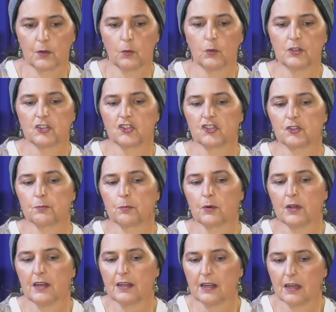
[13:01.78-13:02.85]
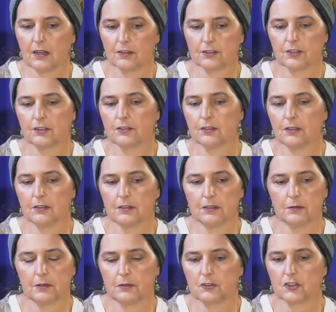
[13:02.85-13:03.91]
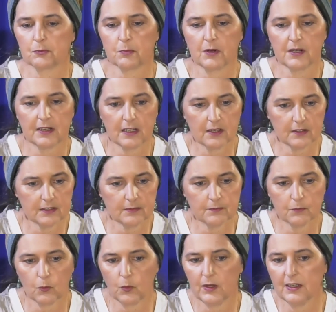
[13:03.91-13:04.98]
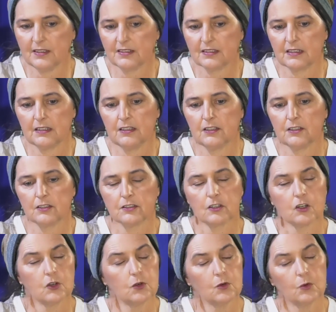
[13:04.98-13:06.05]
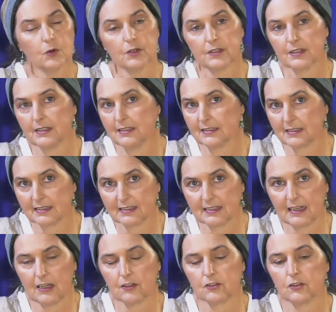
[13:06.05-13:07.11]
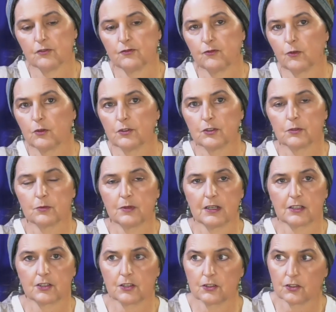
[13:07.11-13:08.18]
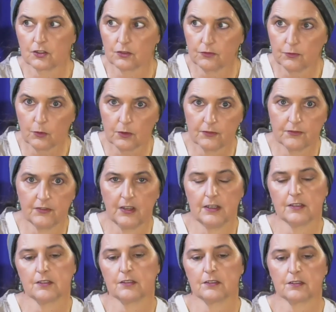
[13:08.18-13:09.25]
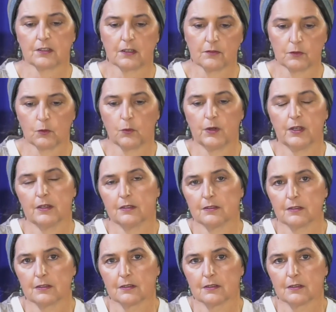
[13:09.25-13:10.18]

would spread out to it would spread out west, east, north, and south, the four directions, the four faces of the wind.